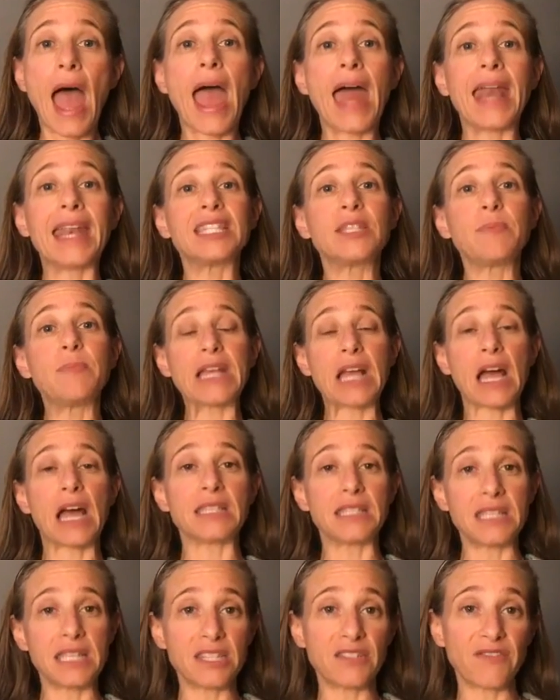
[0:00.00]
And it's
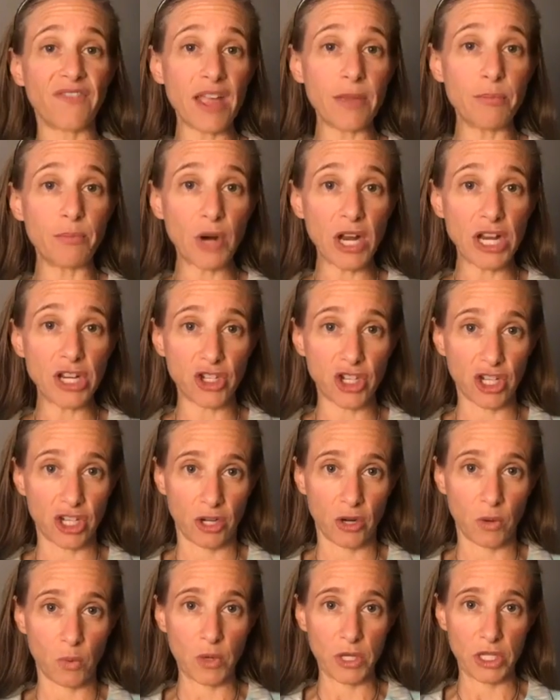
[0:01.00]
because his
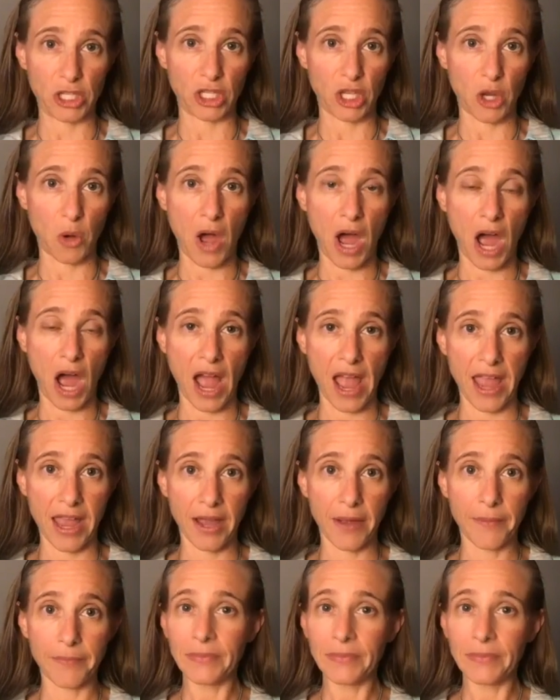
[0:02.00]
vibration was so high.